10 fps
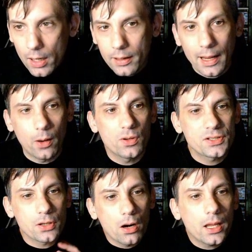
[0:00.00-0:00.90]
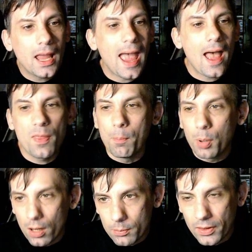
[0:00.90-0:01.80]
Now, starting at the
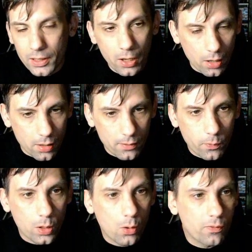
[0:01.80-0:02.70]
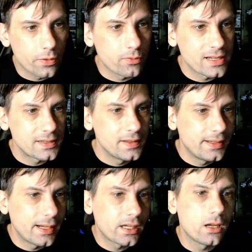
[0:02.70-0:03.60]
bottom of the curve, we'll go over the rest of the
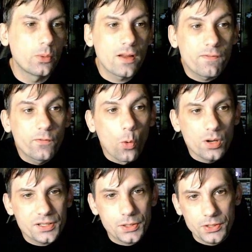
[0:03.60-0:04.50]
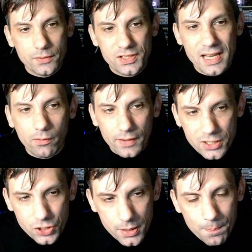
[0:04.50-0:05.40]
deck here. We have 4 Surge of
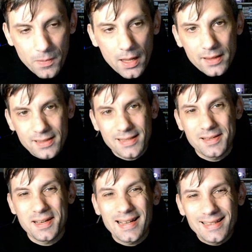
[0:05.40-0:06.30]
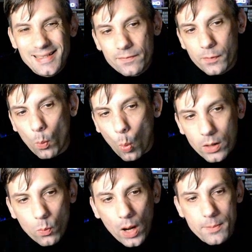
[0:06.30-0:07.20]
Salvation. This is an instant for
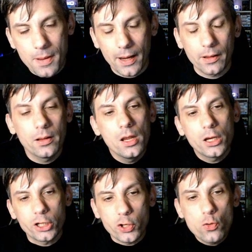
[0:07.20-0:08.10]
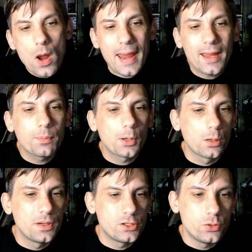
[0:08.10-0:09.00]
1 white mana. You and
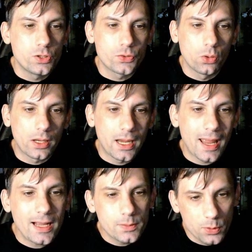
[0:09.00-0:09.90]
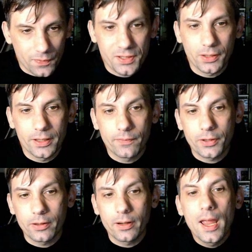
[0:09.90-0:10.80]
permanents you control gain hexproof until end of
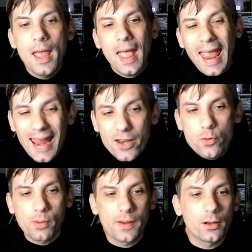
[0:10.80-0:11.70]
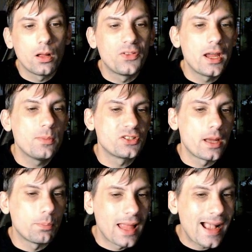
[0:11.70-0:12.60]
turn, and you prevent all damage
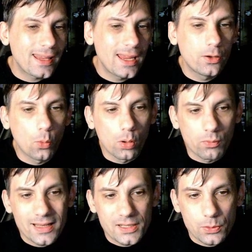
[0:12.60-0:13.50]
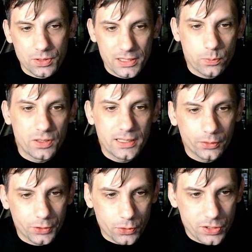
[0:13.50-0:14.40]
that black and or red sources would deal
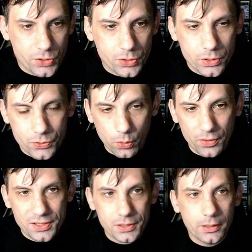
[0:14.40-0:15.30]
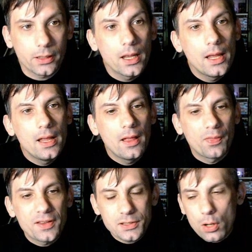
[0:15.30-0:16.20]
to creatures you control this turn.
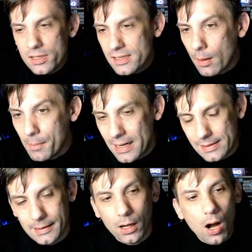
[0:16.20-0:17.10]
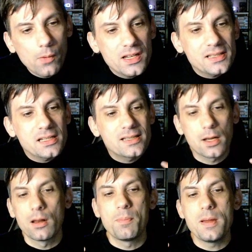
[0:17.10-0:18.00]
This card's amazing. Obviously, it's
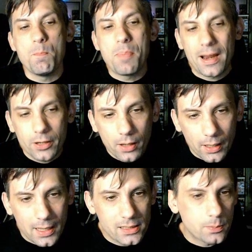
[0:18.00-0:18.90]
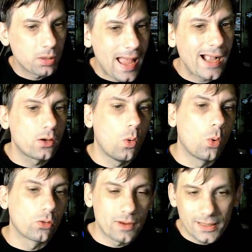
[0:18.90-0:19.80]
going to be better against black
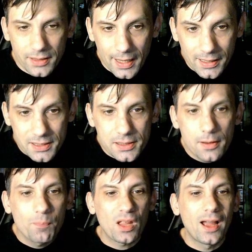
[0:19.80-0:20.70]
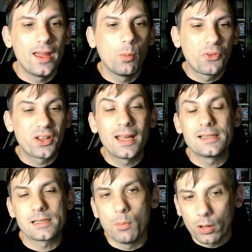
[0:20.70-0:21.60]
or red decks. It helps
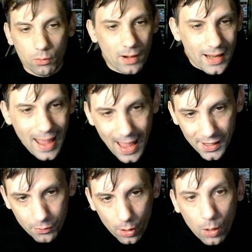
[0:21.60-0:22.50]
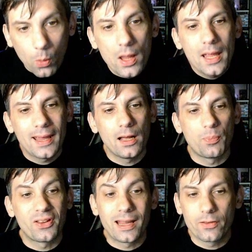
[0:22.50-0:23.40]
against mono-red aggro. It
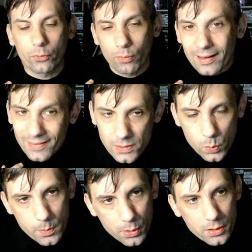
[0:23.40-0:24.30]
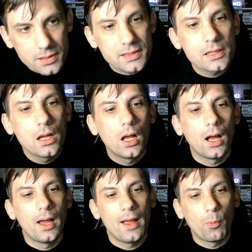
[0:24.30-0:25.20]
helps against red sweepers.
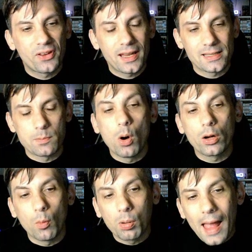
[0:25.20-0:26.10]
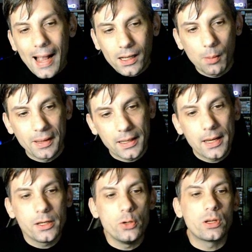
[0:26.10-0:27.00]
Helps against mono-black coming
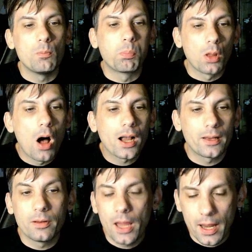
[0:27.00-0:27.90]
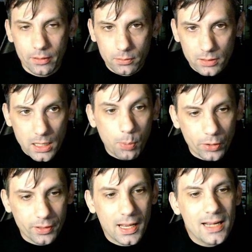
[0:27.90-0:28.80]
in. You can block and keep all
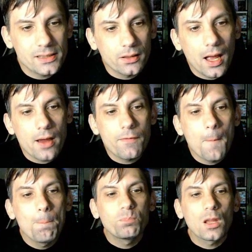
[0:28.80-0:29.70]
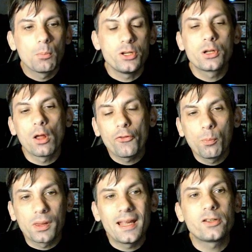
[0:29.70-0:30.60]
your guys alive. But you can also
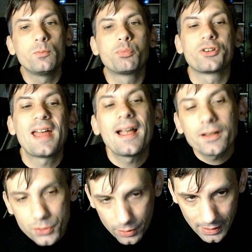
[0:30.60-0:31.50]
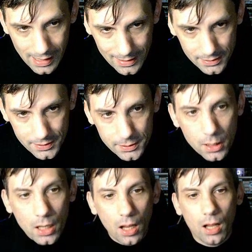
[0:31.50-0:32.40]
play it to protect your guys
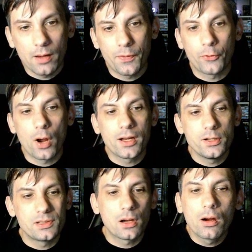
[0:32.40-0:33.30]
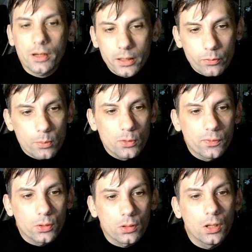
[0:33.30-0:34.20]
if they're trying to use targeted
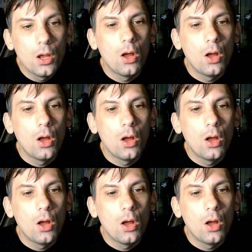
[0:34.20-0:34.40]
removal.